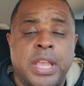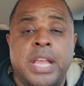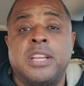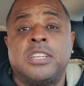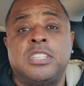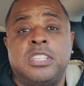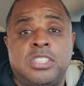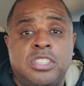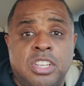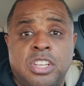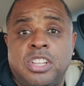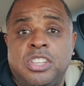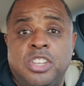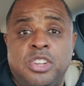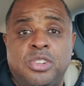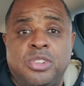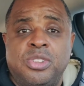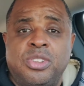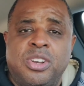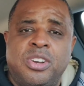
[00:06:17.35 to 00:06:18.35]
Actually, it took a
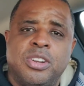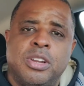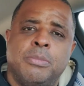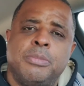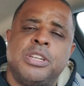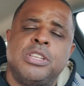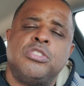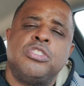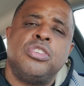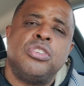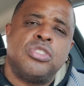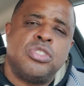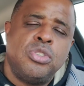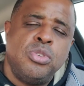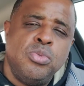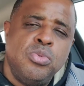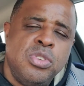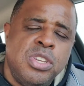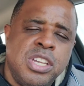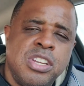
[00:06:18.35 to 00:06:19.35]
little longer, but it took
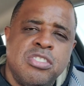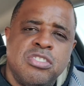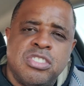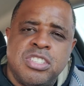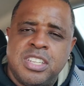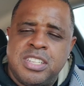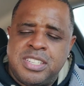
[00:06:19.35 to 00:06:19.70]
2 years.